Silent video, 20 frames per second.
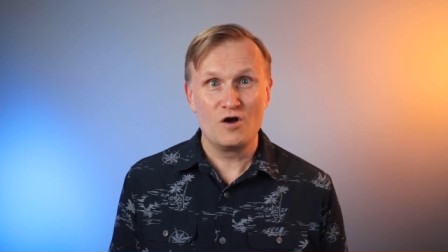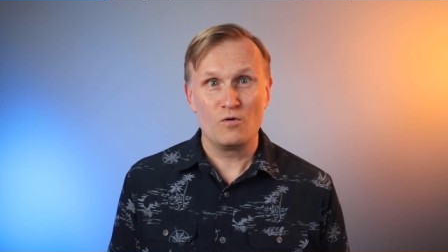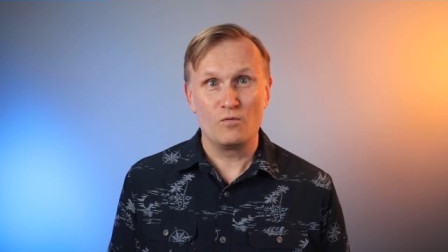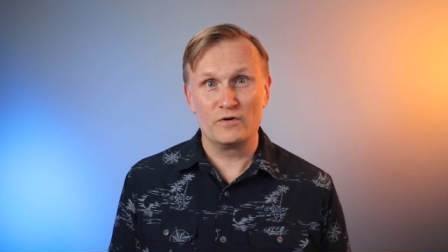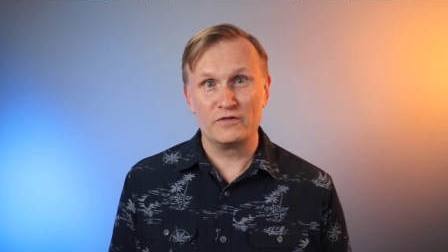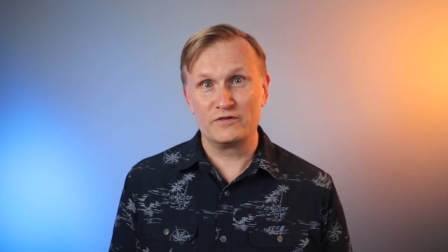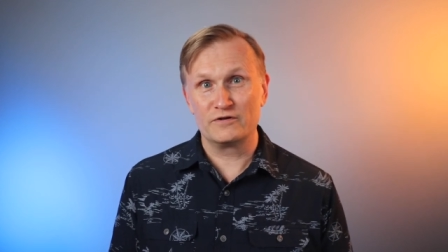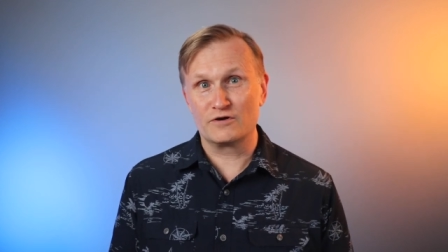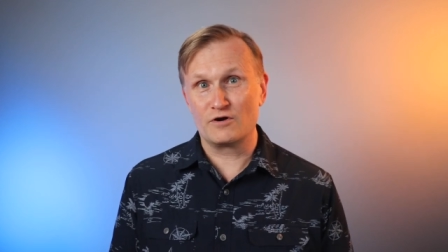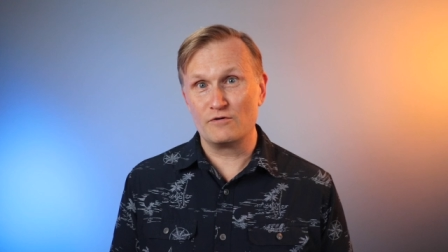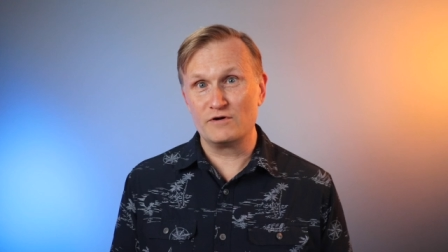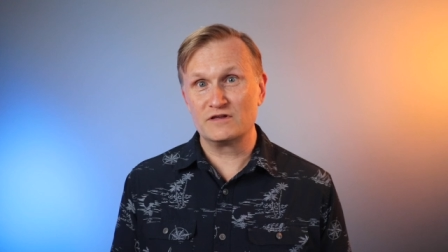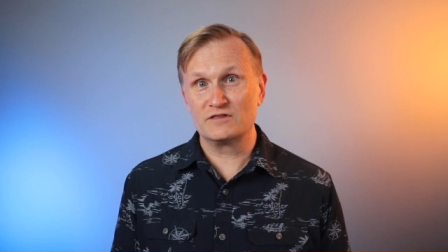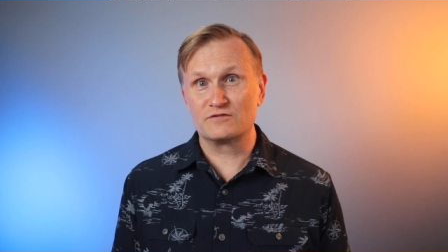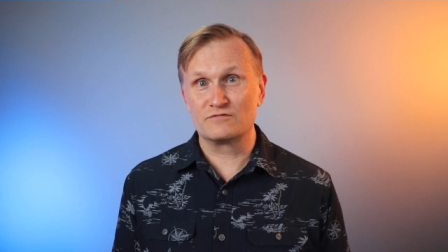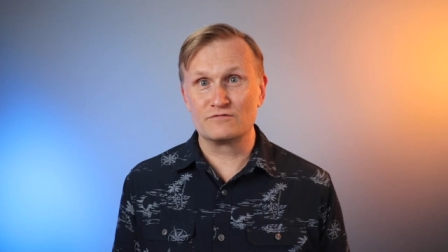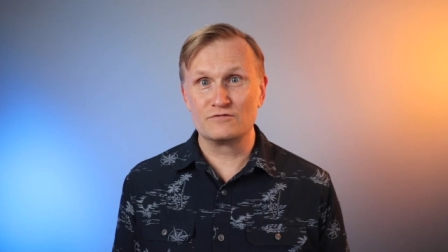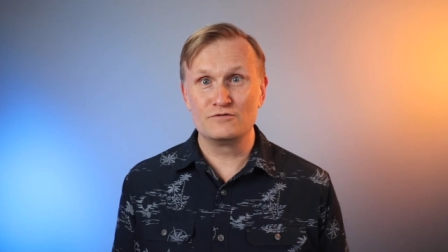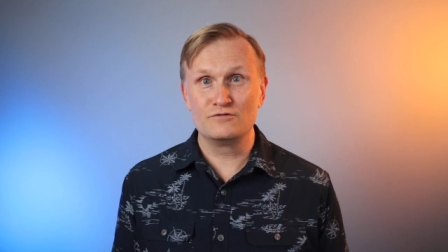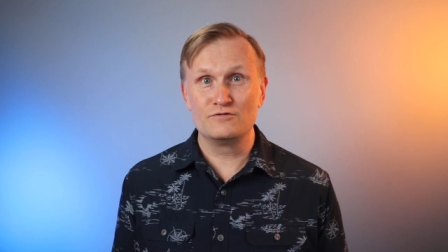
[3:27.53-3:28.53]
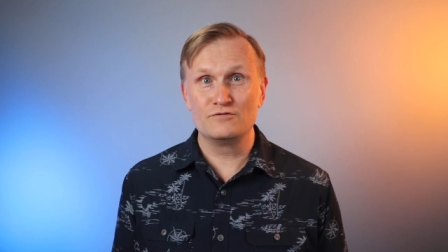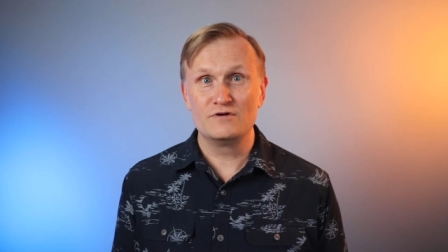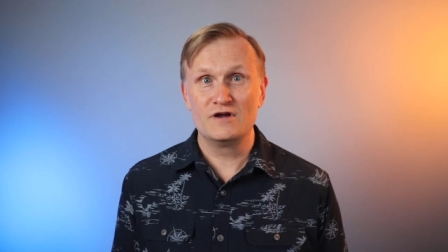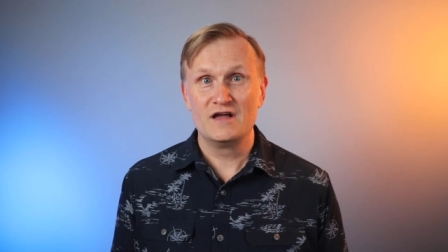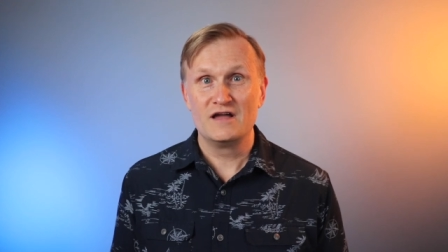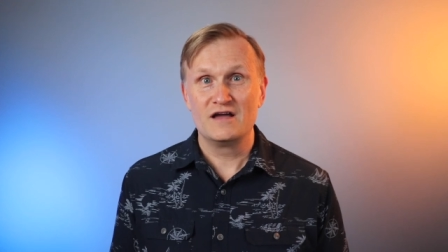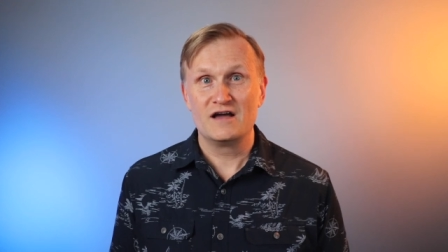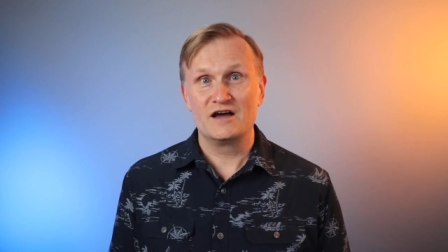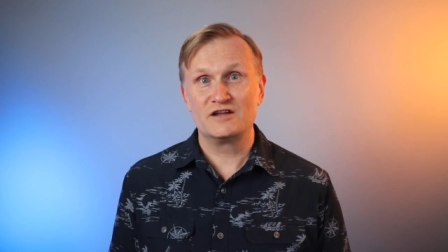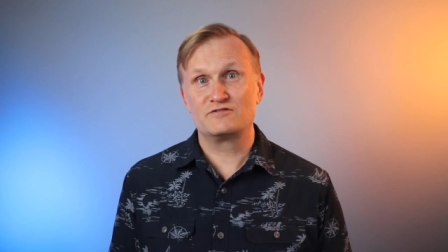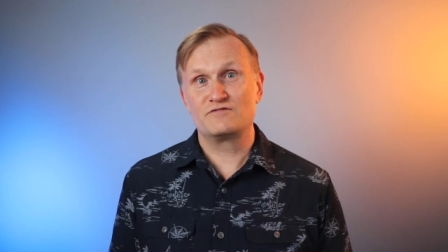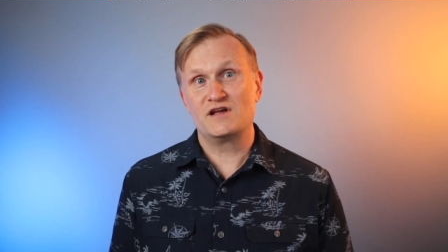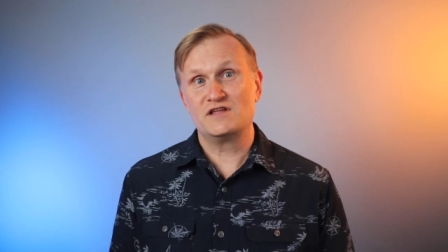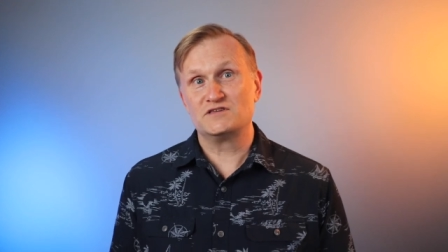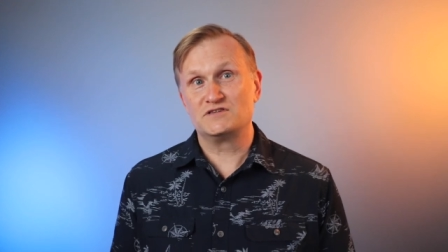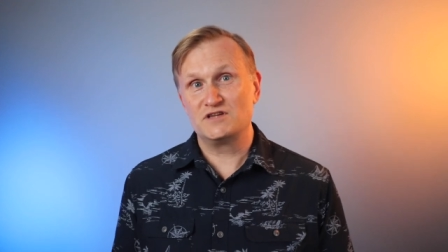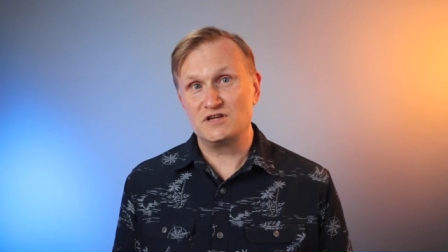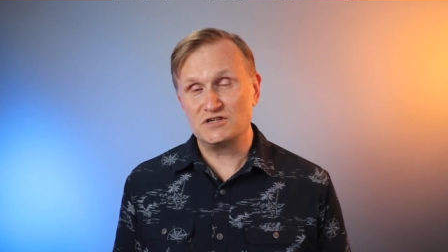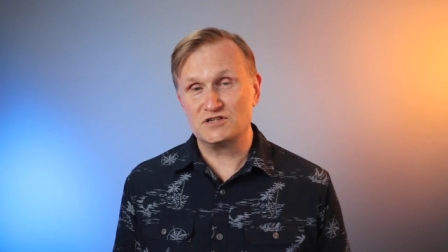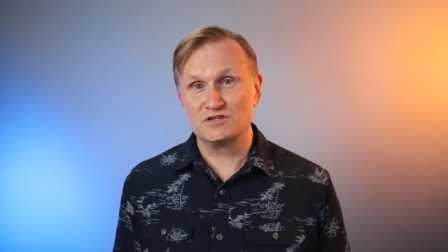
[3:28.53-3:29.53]
when they're going through a
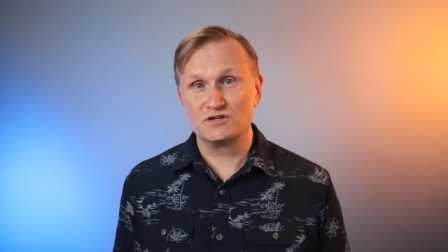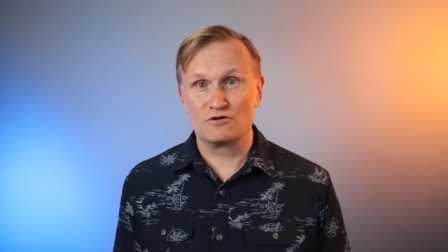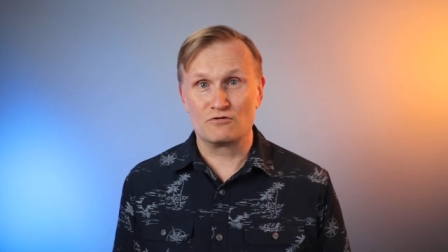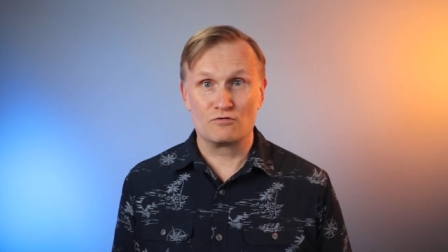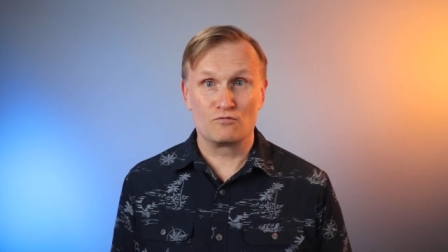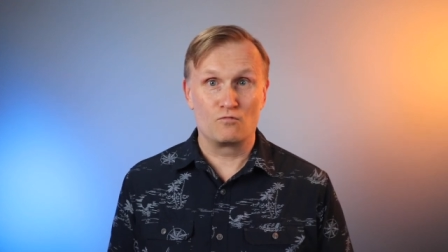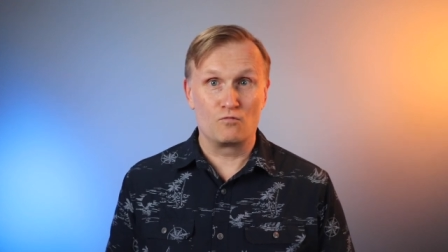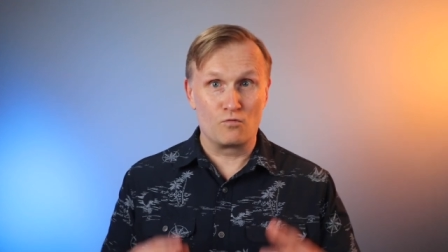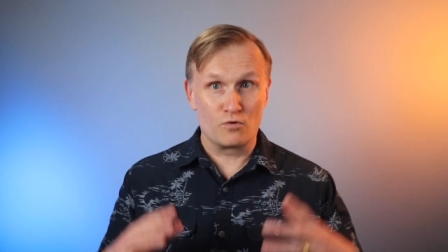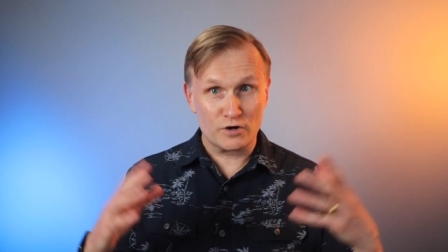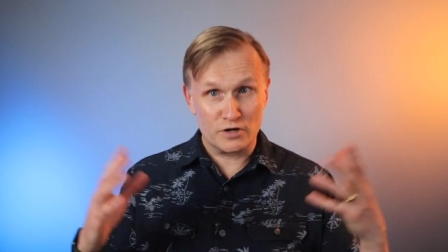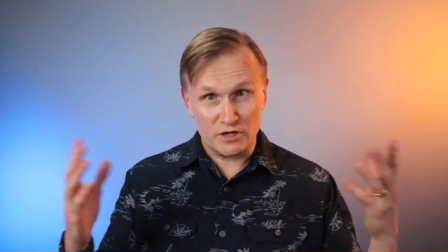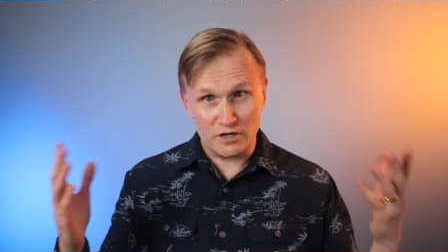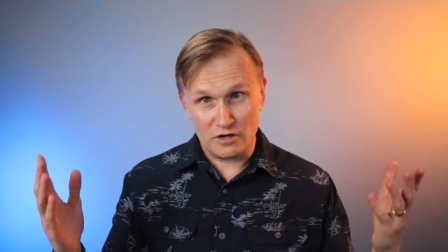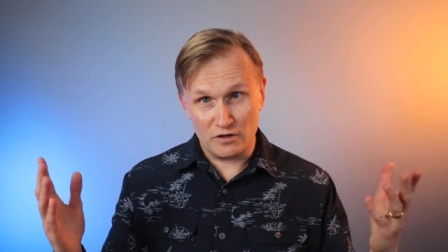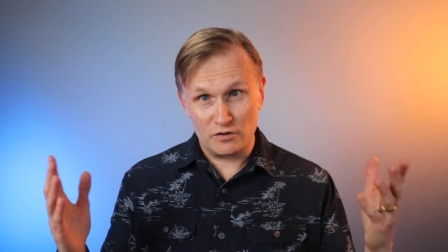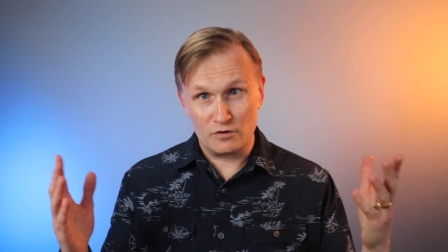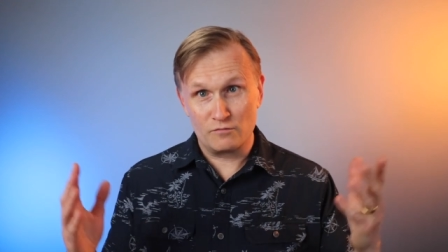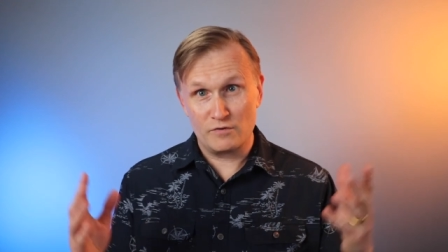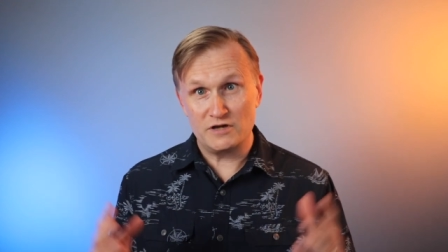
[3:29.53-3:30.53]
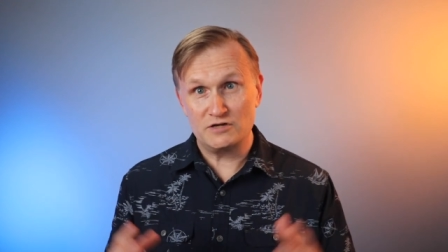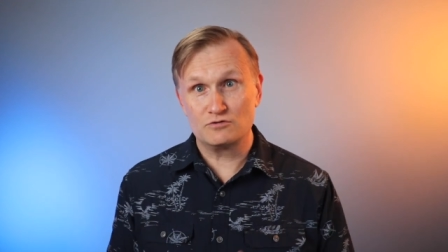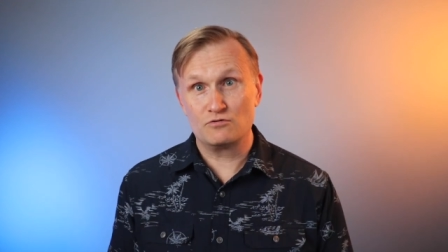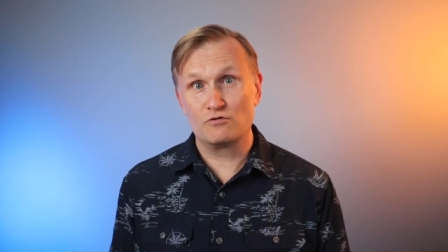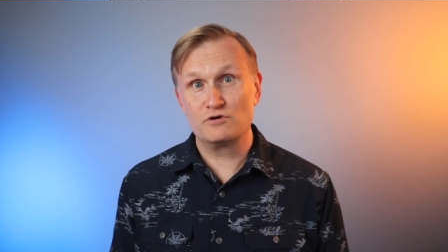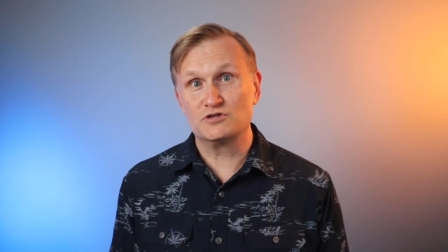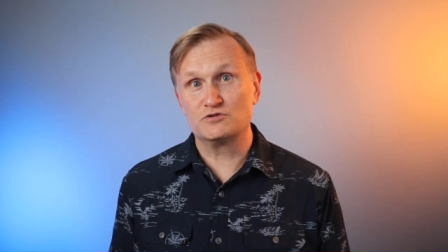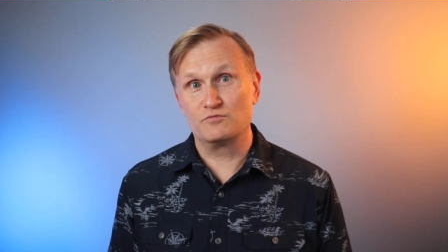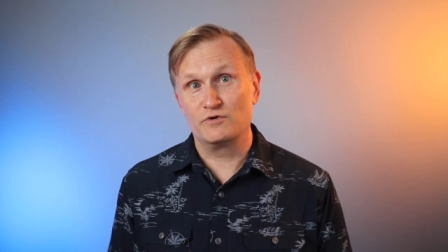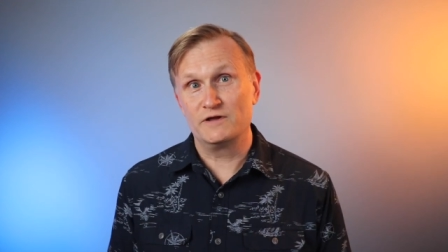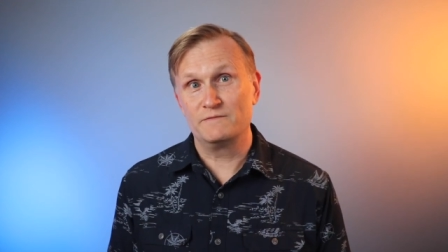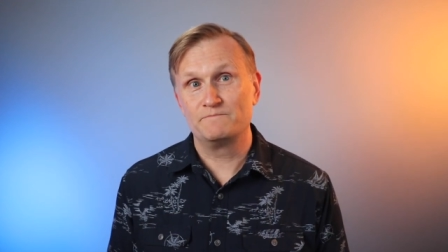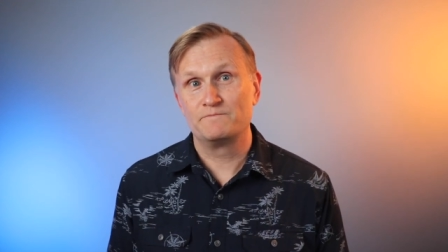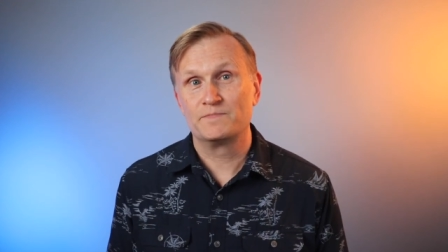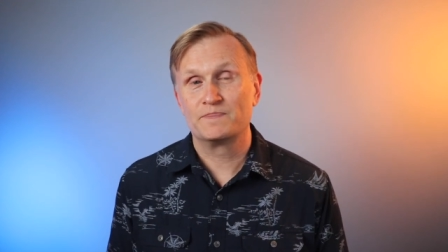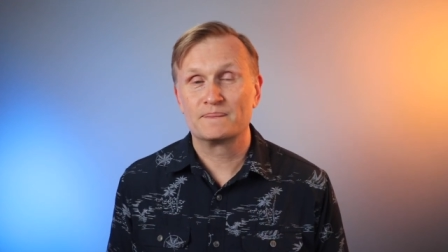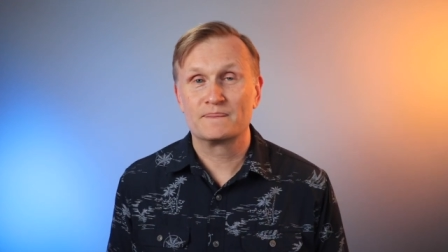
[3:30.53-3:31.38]
transition or working on their way towards one.